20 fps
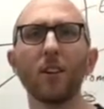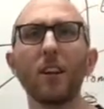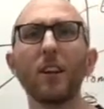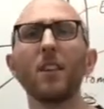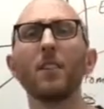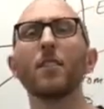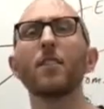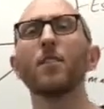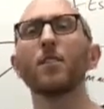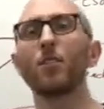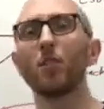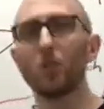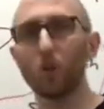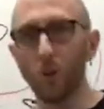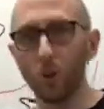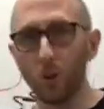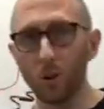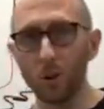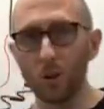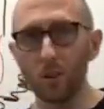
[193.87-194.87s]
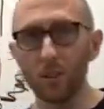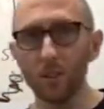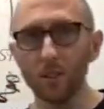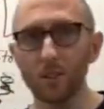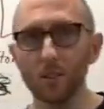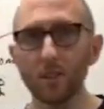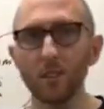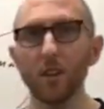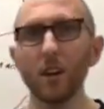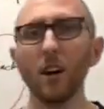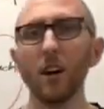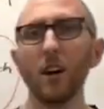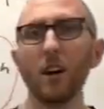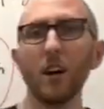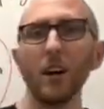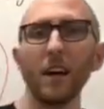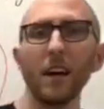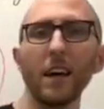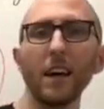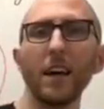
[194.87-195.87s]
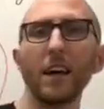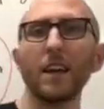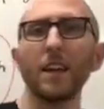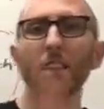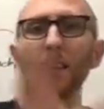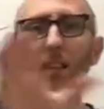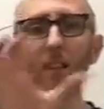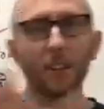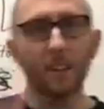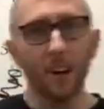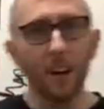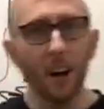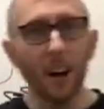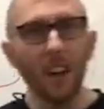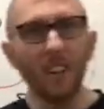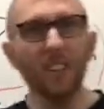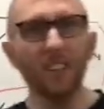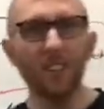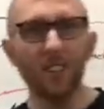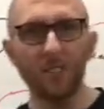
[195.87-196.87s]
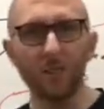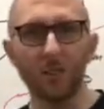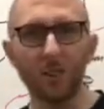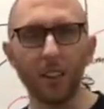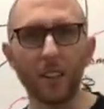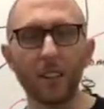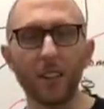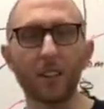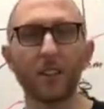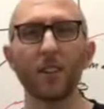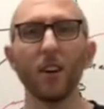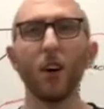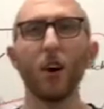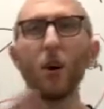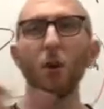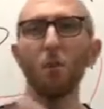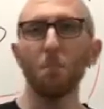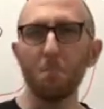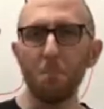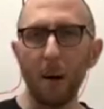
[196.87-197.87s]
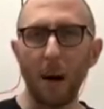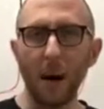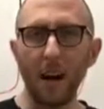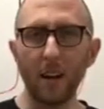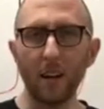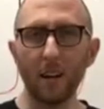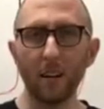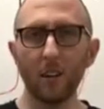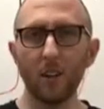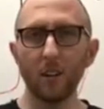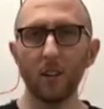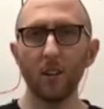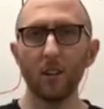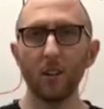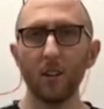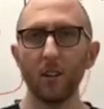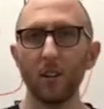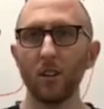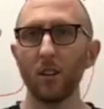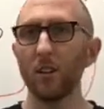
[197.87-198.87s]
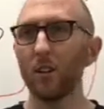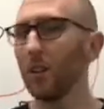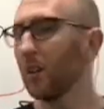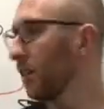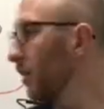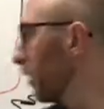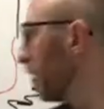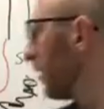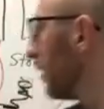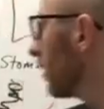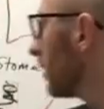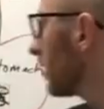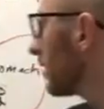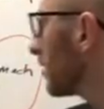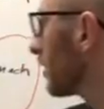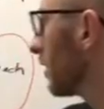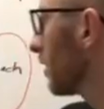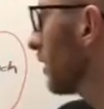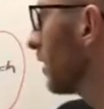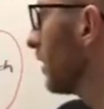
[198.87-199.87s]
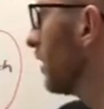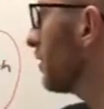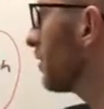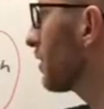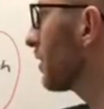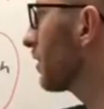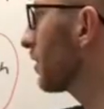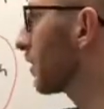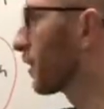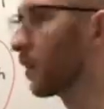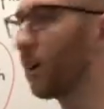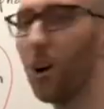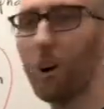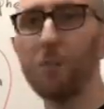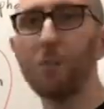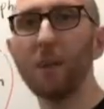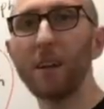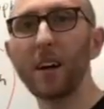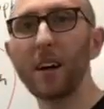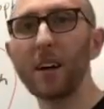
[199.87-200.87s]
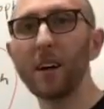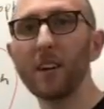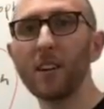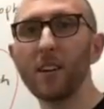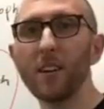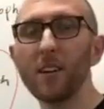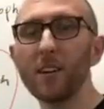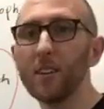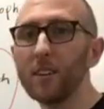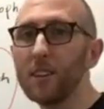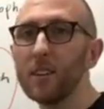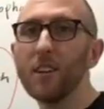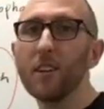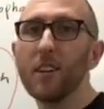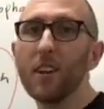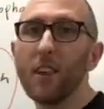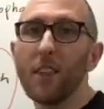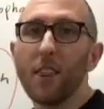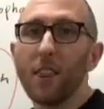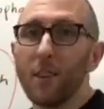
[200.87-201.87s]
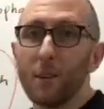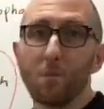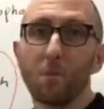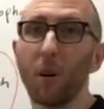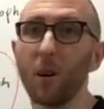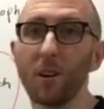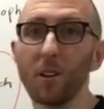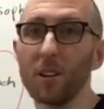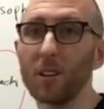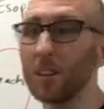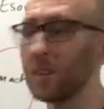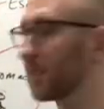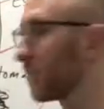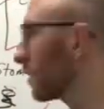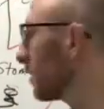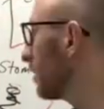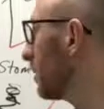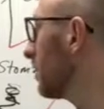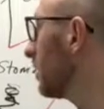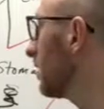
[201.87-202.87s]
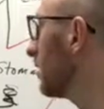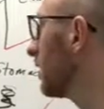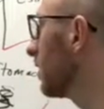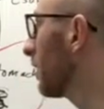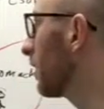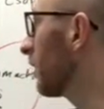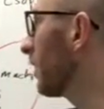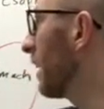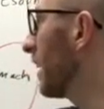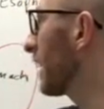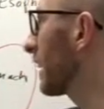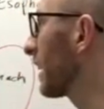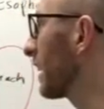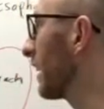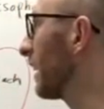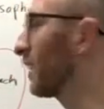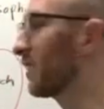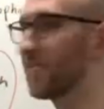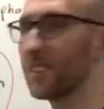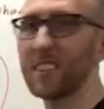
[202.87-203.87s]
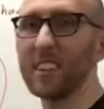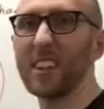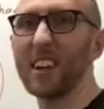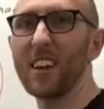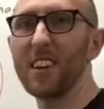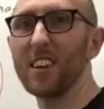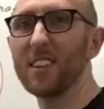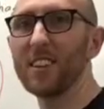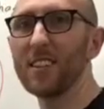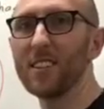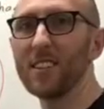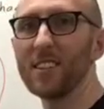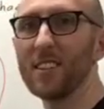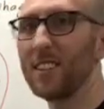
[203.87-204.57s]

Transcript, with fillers: It stores and concentrates bile. So the liver and the gallbladder, they're partners. They're hanging out together.